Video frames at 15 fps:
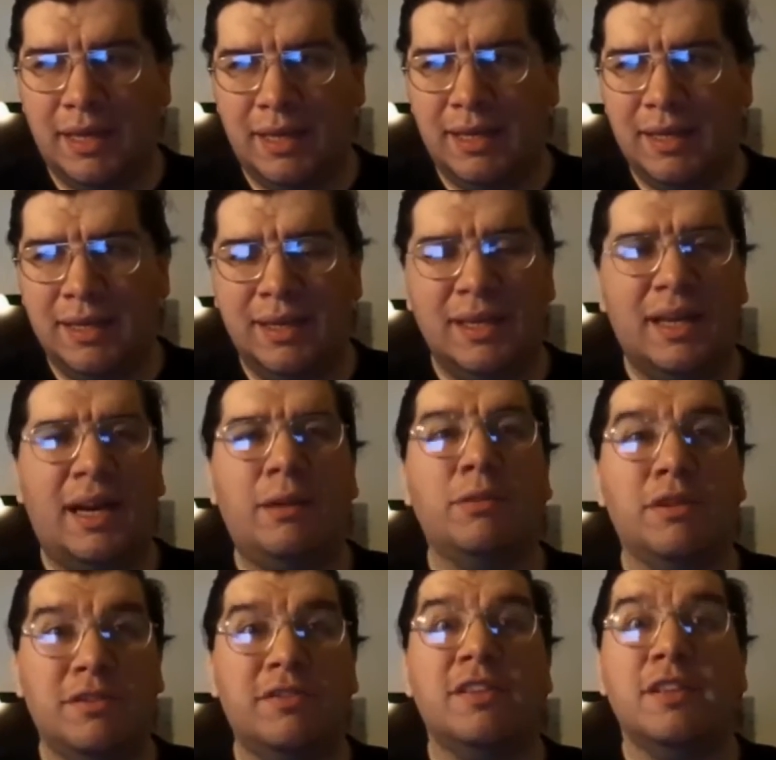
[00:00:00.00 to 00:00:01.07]
okay? I
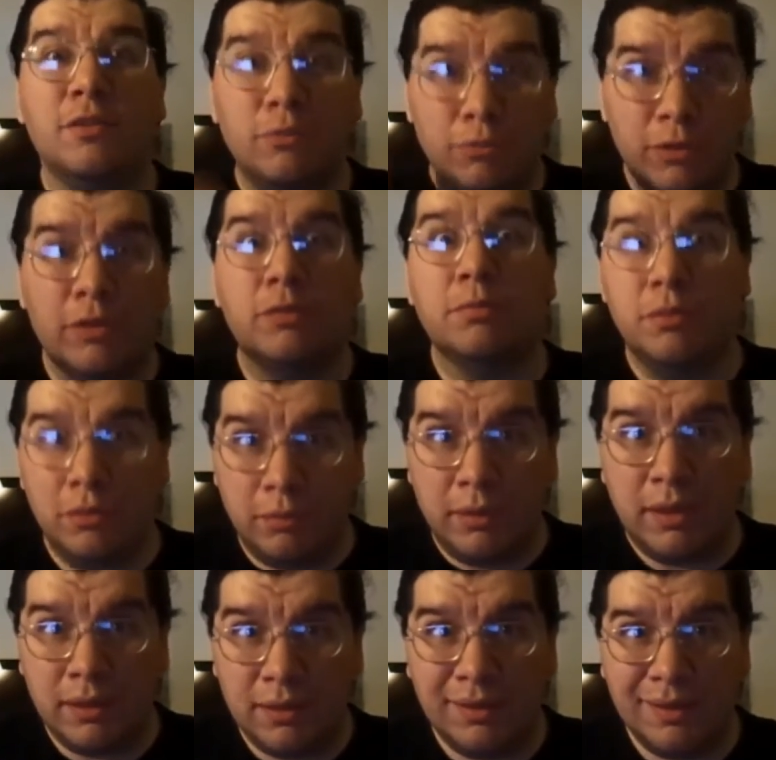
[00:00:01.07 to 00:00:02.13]
want to see the real
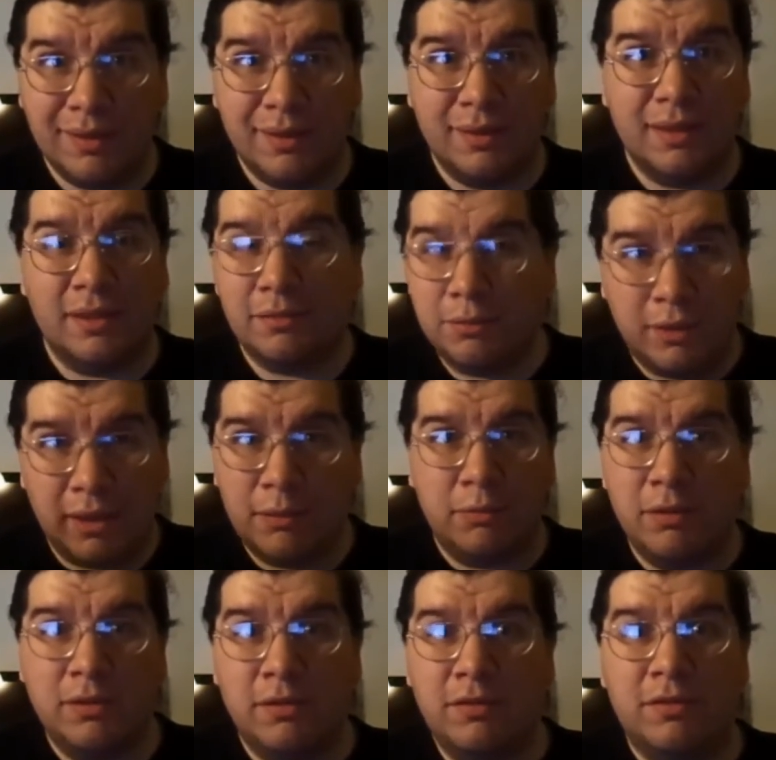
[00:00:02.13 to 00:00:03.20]
movie. That's what
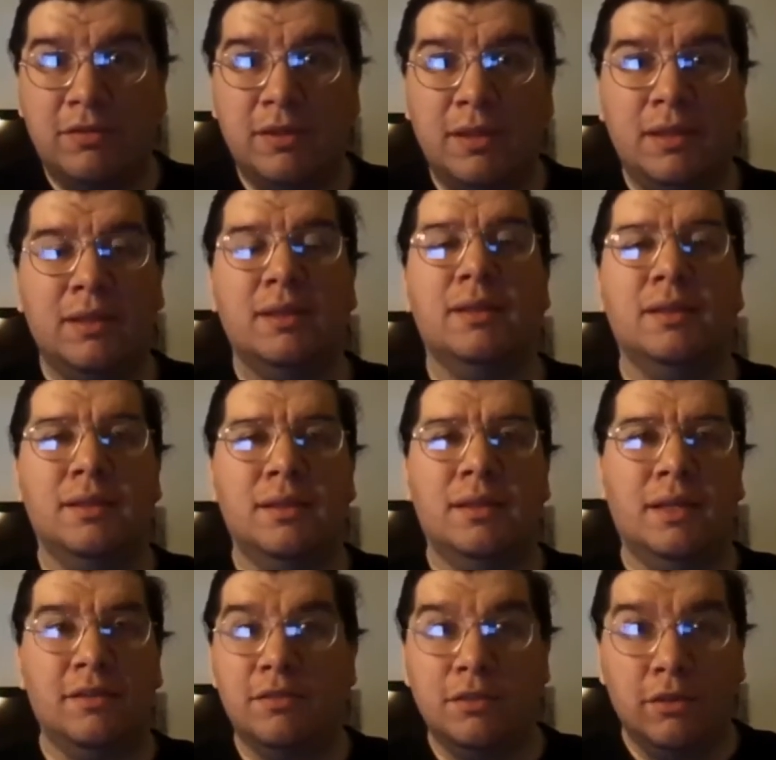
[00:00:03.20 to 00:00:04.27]
I wanted to see
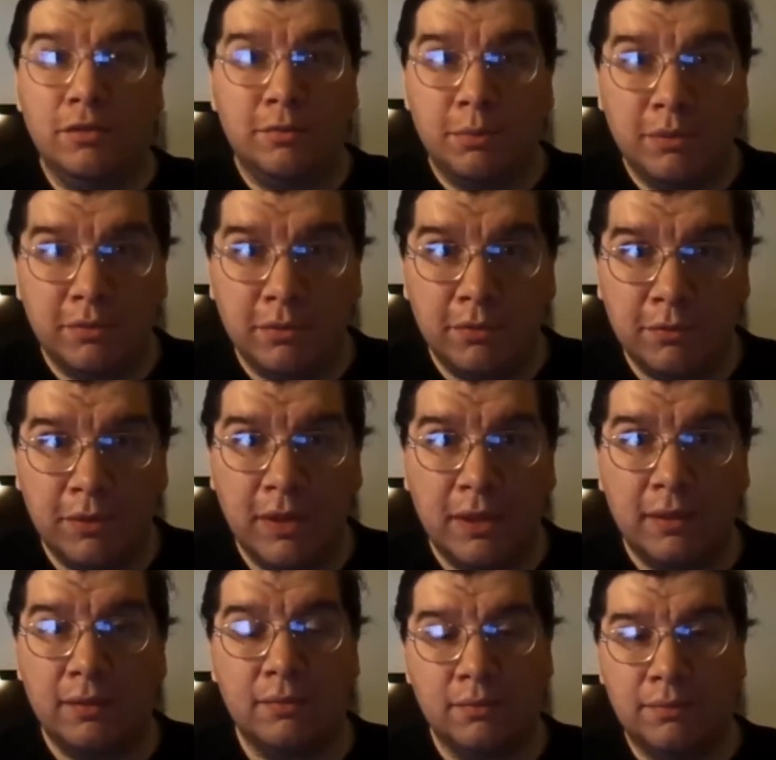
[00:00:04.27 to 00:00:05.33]
as a Ghostbusters
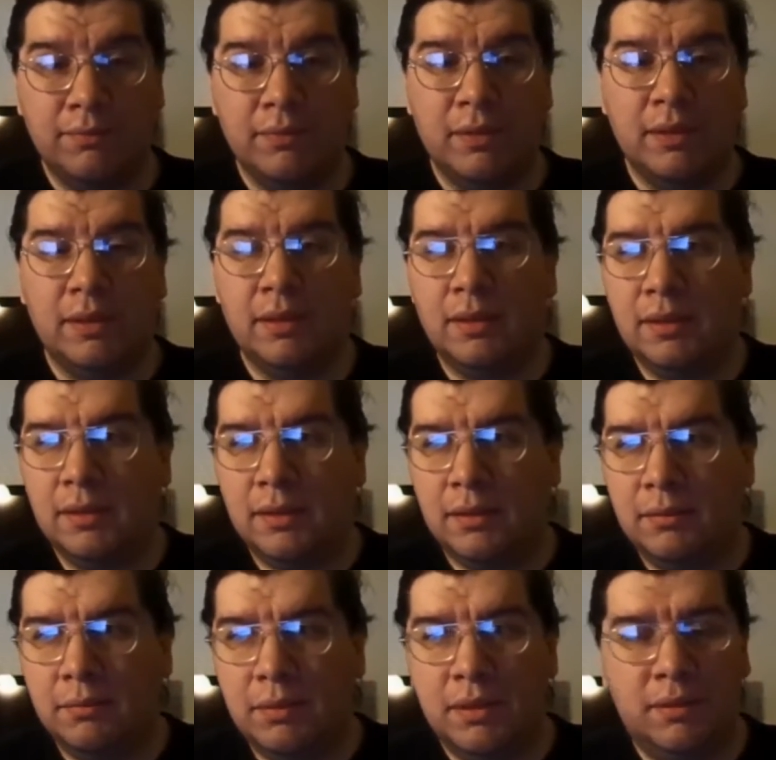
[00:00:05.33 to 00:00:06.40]
fan.
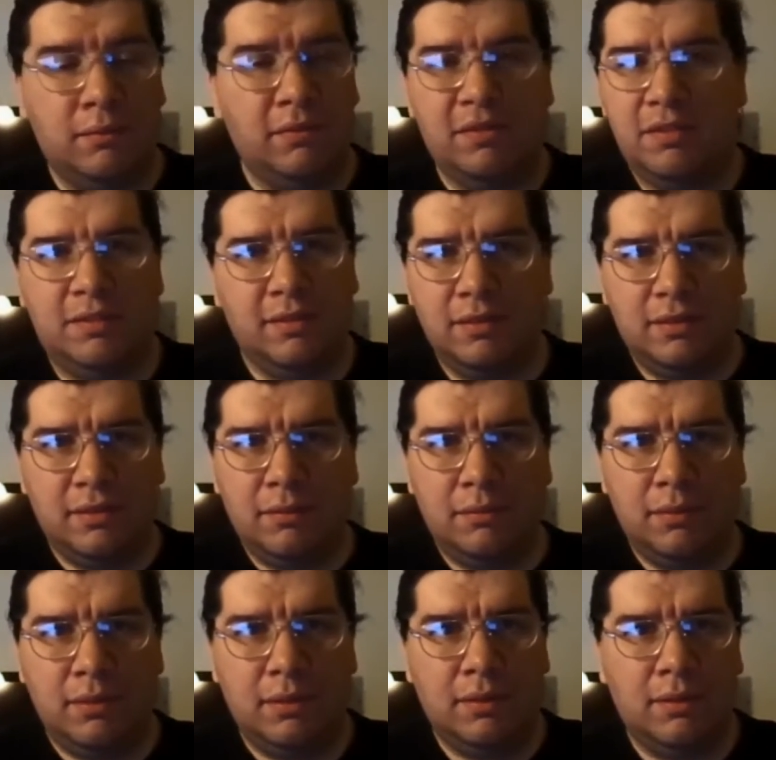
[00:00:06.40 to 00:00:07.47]
But,
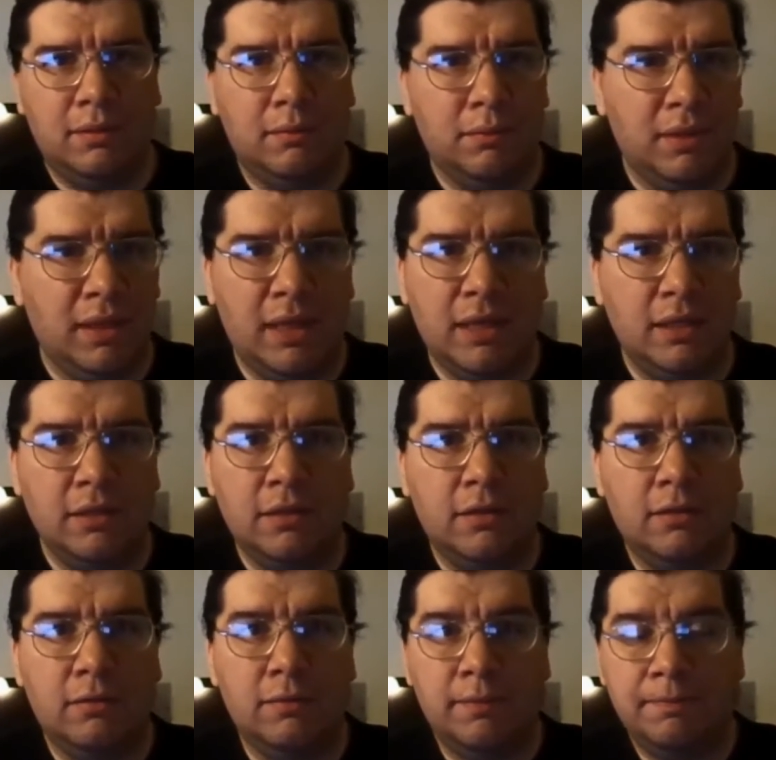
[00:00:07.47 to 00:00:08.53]
but hey, you
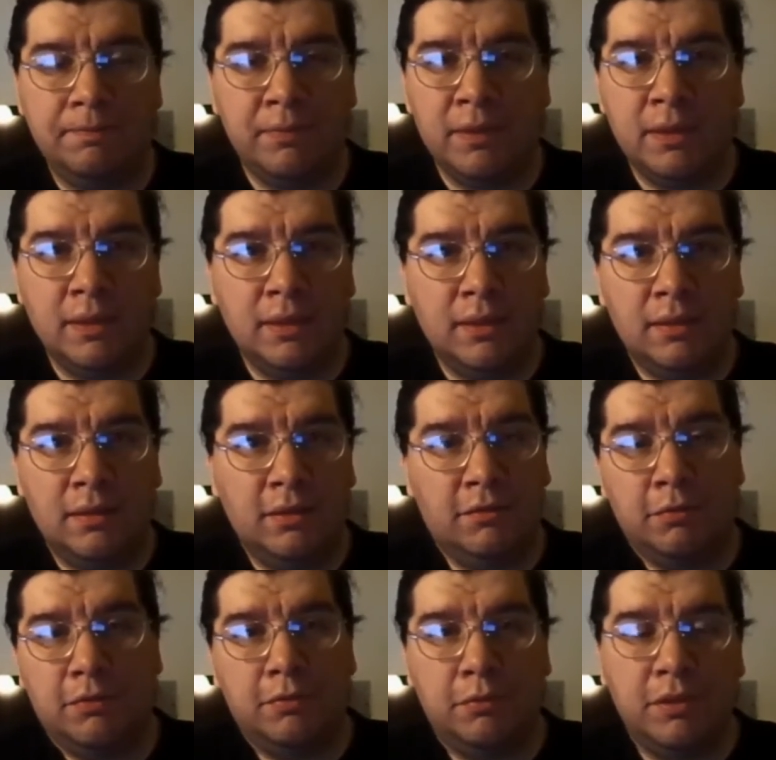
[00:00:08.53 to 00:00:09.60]
know,
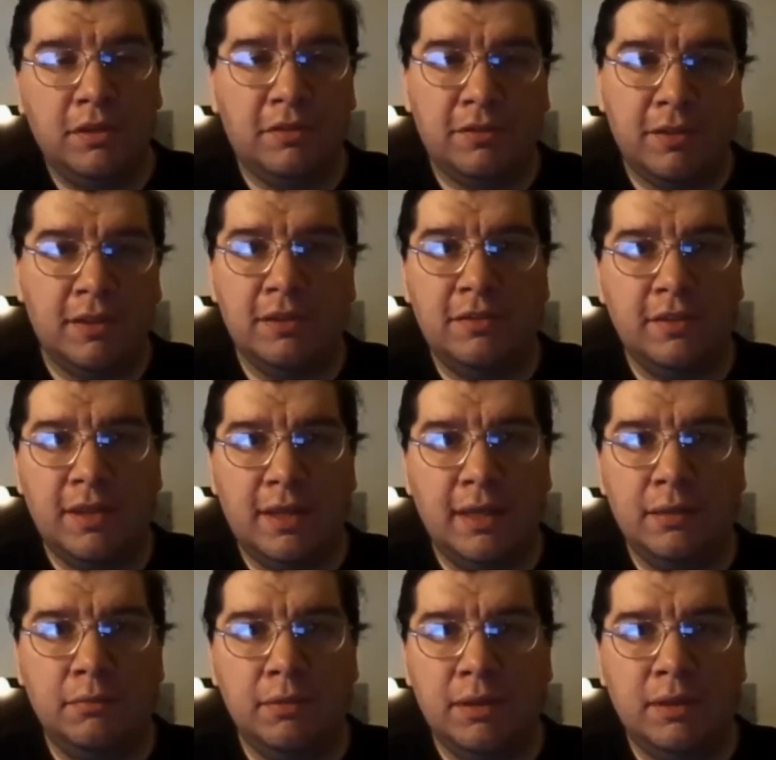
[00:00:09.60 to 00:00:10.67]
this was released at the
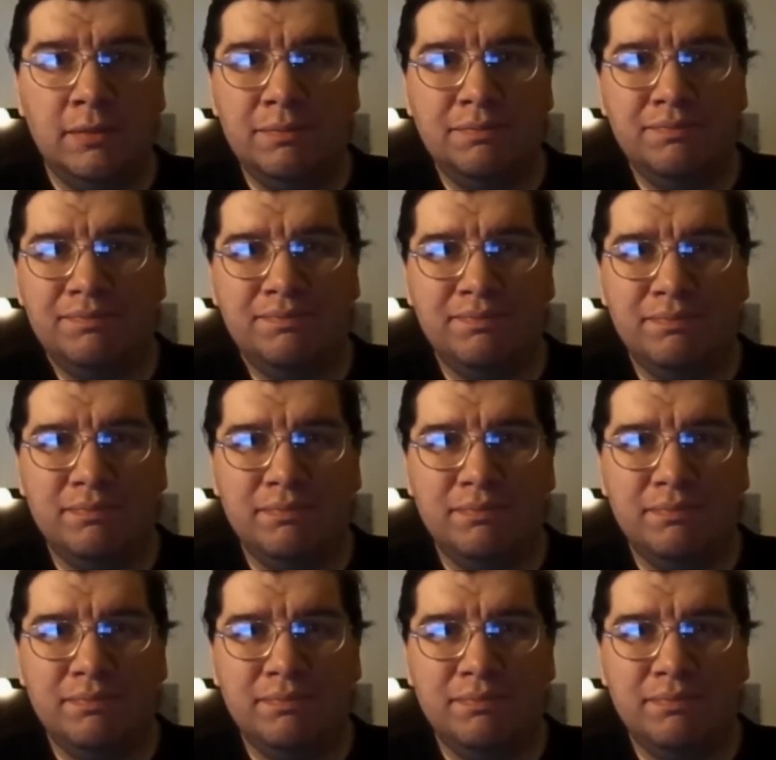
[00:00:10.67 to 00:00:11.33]
time when